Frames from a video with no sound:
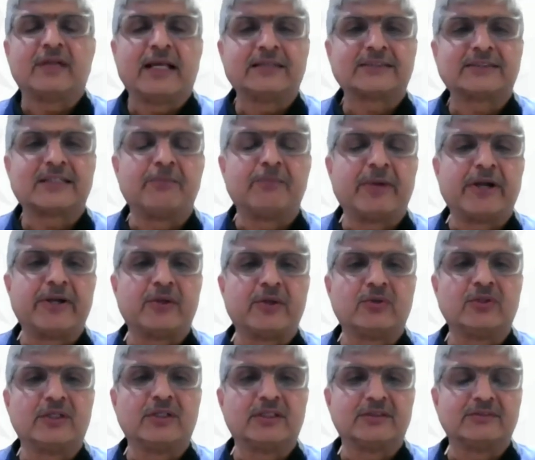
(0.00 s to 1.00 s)
as compared
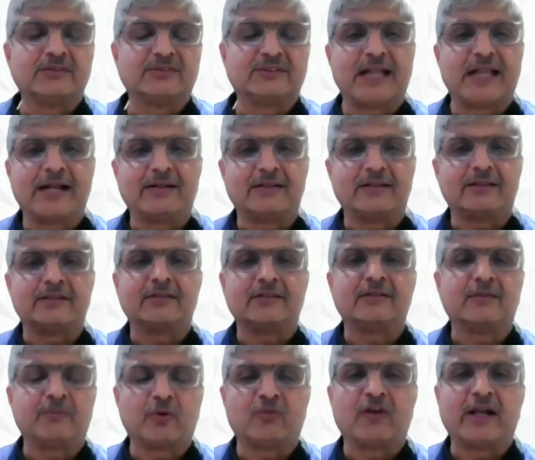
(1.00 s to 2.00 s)
to the standard
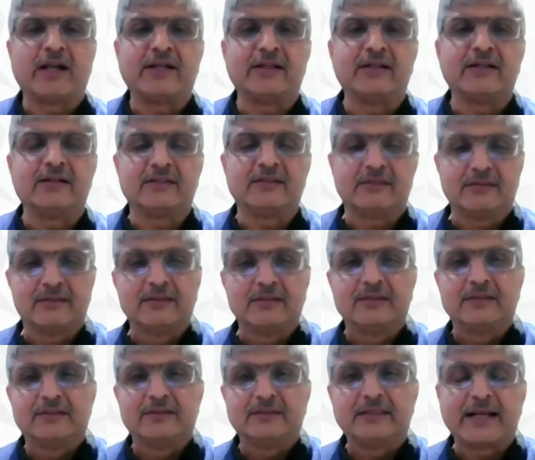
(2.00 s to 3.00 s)
provider
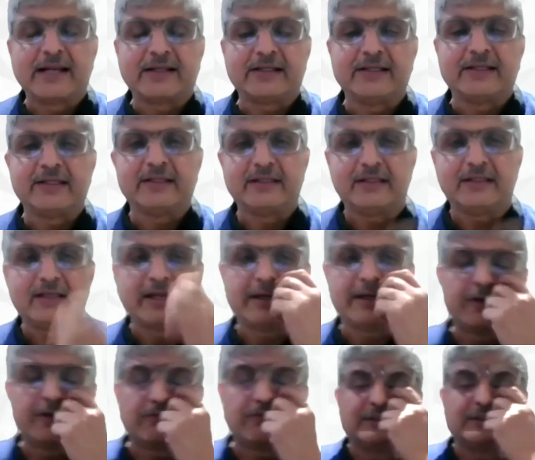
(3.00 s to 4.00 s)
directly
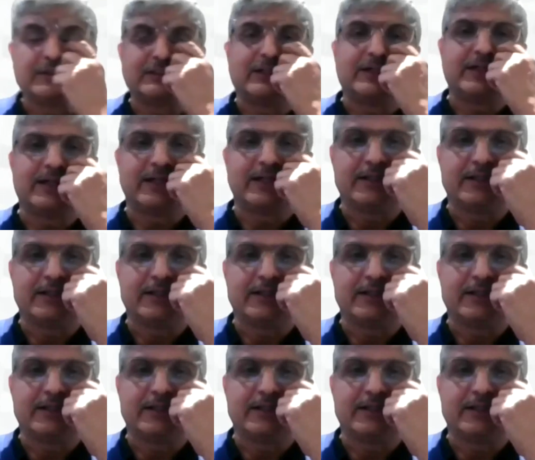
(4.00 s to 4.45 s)
kind of consulting.